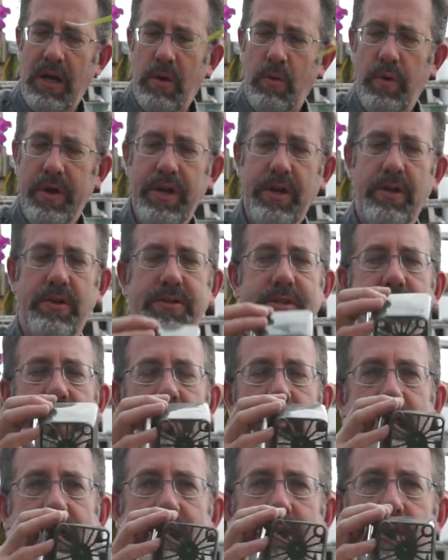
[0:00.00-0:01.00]
We use
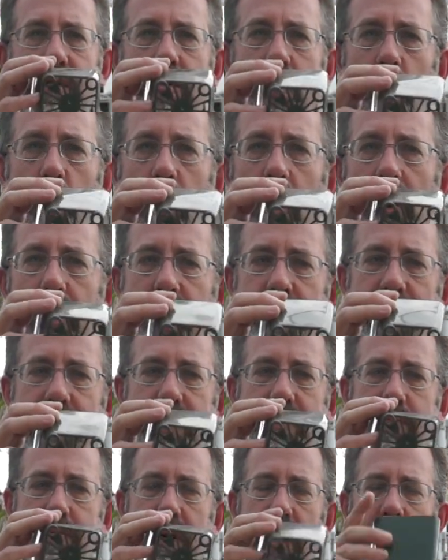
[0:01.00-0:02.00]
these water
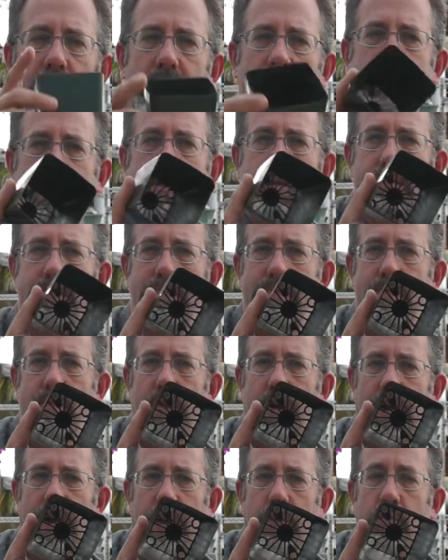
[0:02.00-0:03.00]
dance pots.
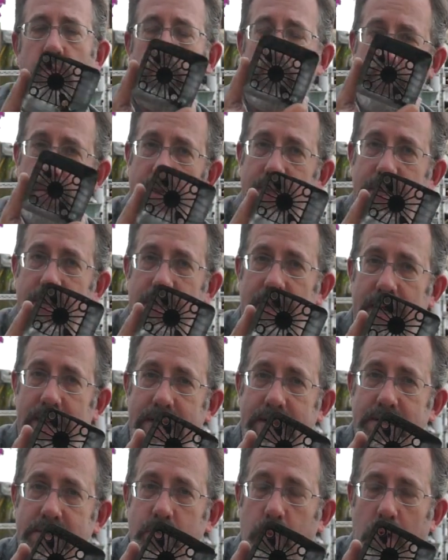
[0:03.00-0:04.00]
I really like
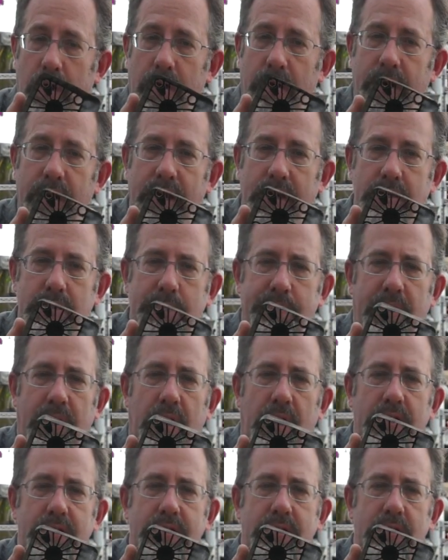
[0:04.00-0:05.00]
these water dance
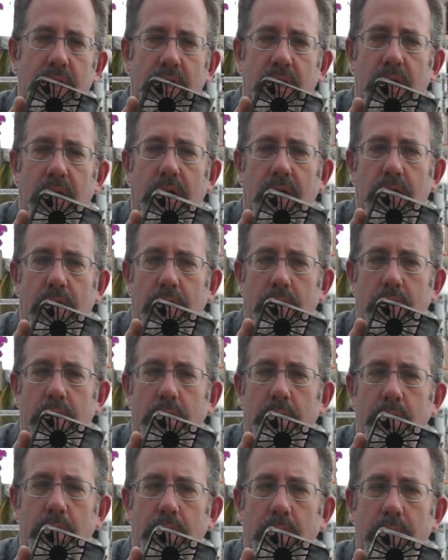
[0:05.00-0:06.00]
pots.
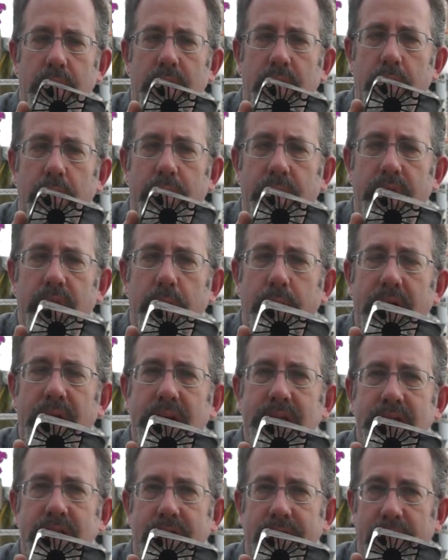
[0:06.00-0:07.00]
The
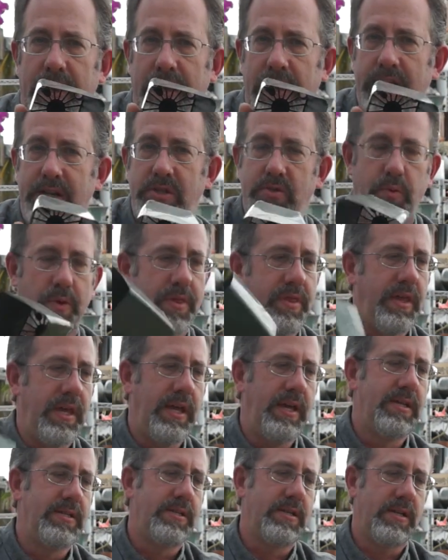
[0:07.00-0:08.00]
biggest advantage with
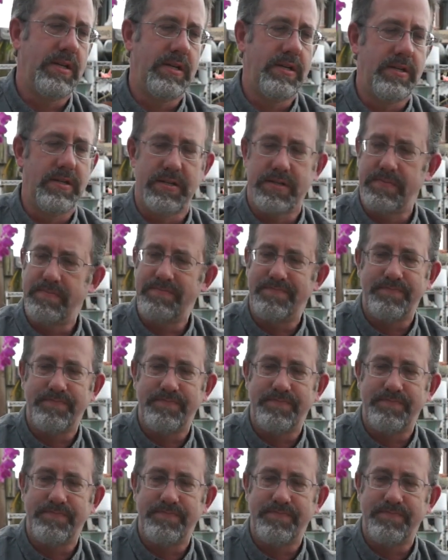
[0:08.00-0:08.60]
these is